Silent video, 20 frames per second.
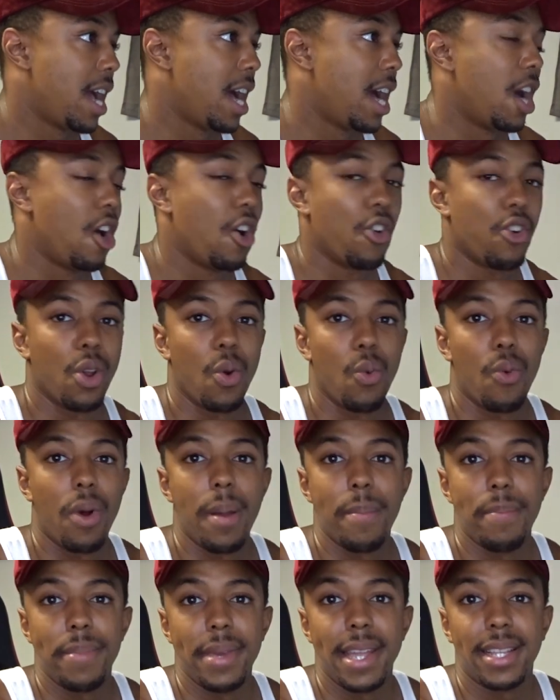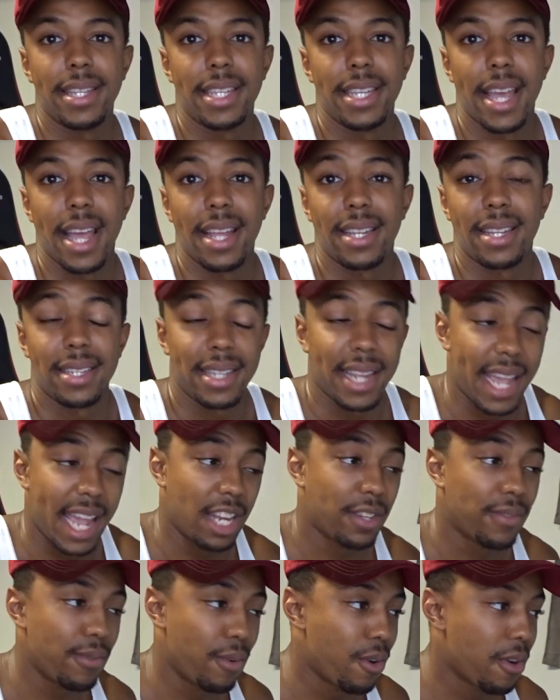I don't know what BTS
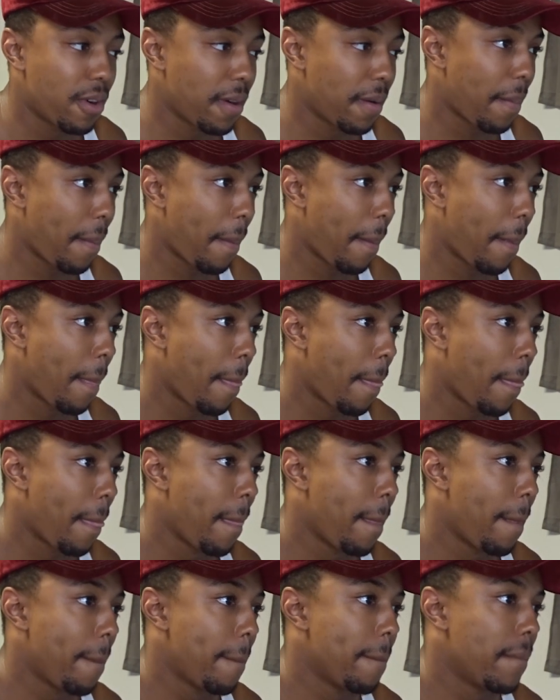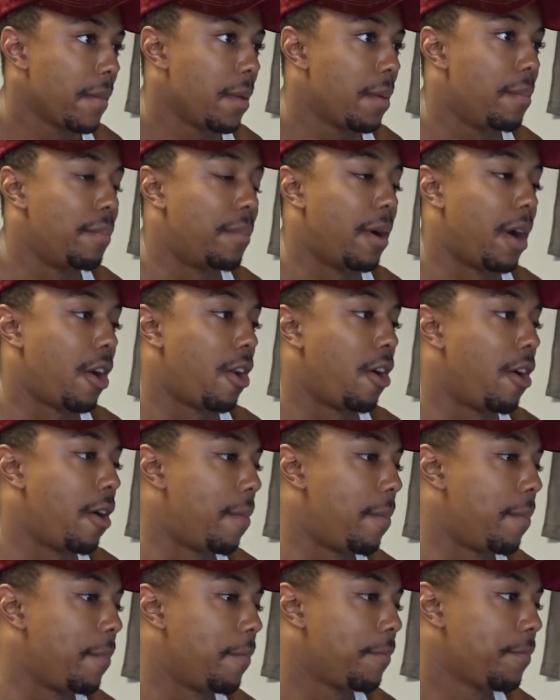stands for, but
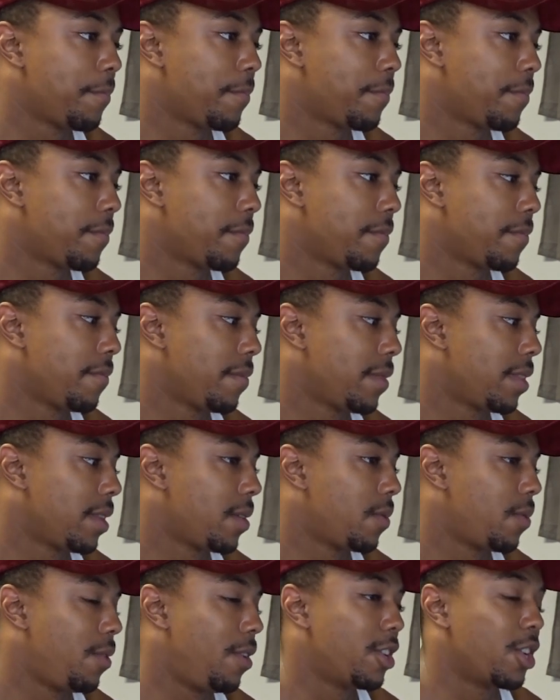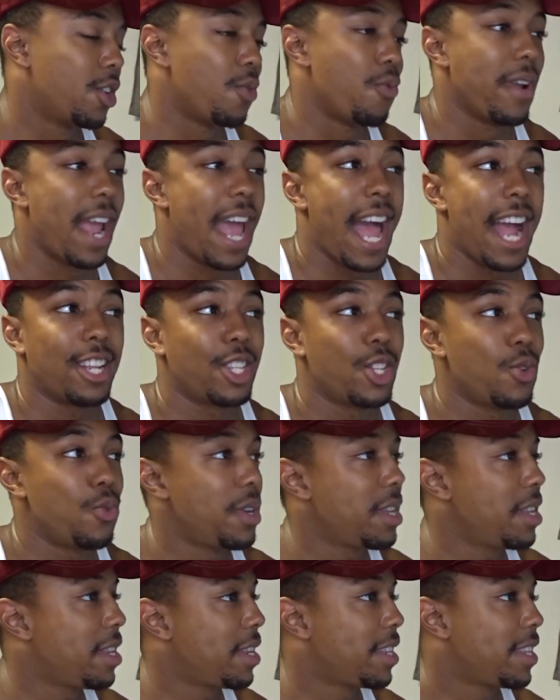we're just gonna react to
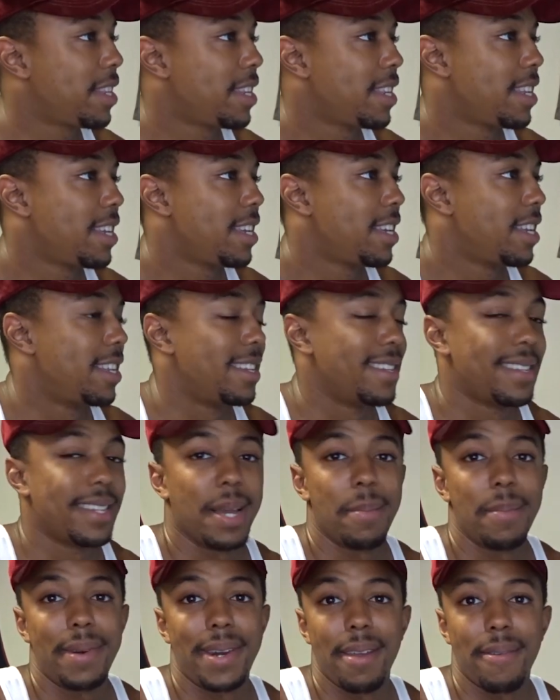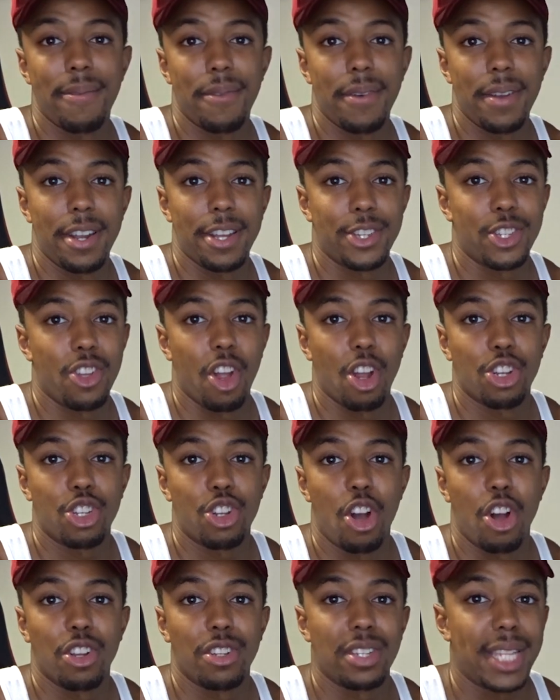it. It's something different. The song is
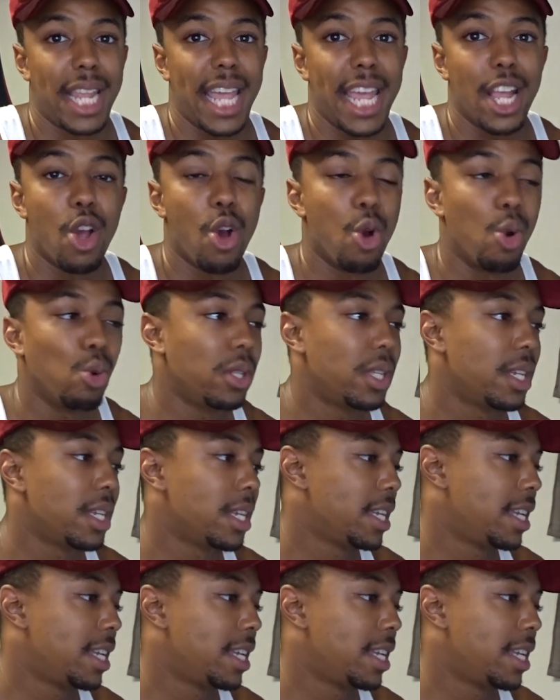called Stay Gold.